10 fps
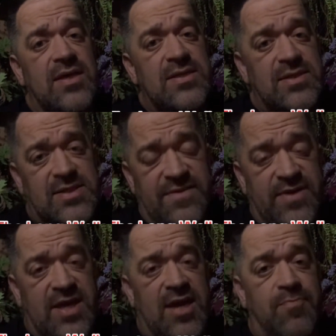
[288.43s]
Stephen
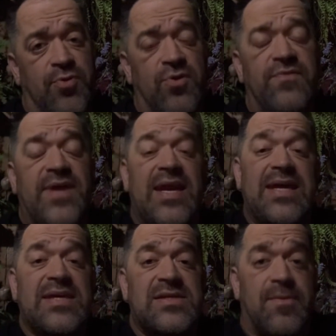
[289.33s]
King proved that
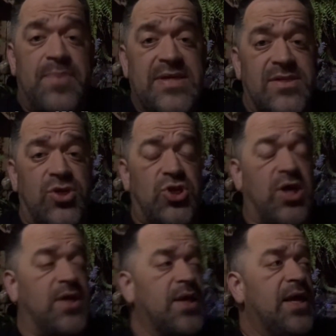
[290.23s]
he is a piece of
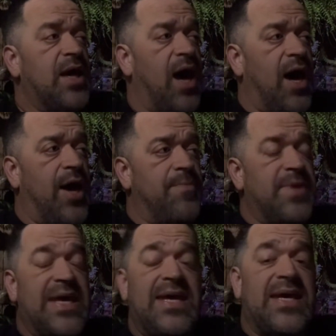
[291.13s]
shit.
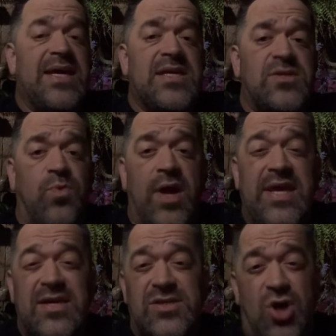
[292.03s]
He is what
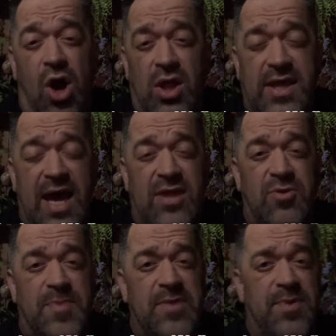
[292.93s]
he is calling other
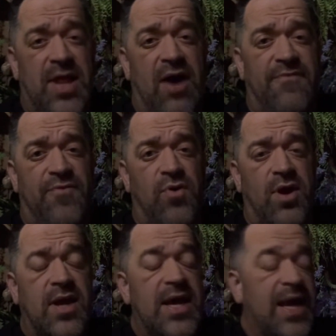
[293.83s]
people out
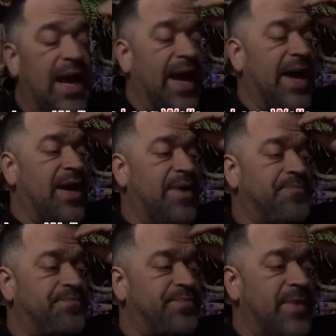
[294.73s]
for. And
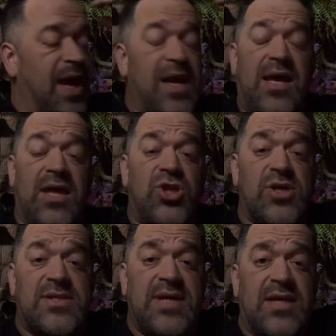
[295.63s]
And
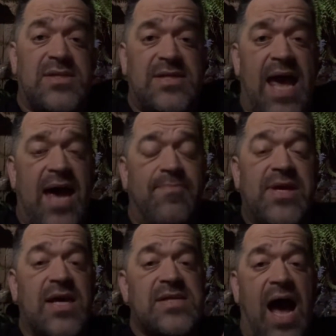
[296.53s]
it's sad
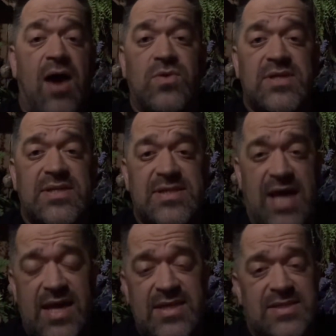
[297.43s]
because I was
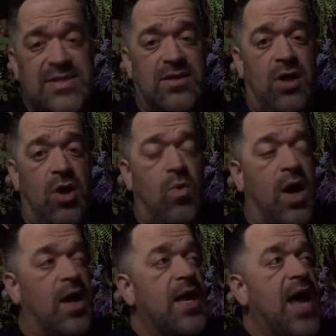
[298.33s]
excited to see The Long
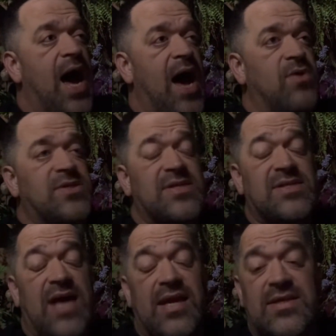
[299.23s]
Walk. I was
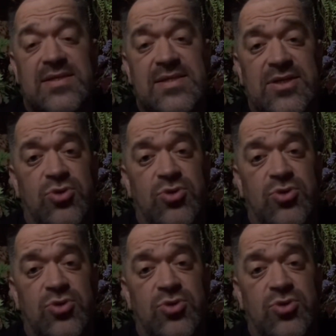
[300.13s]
excited to see new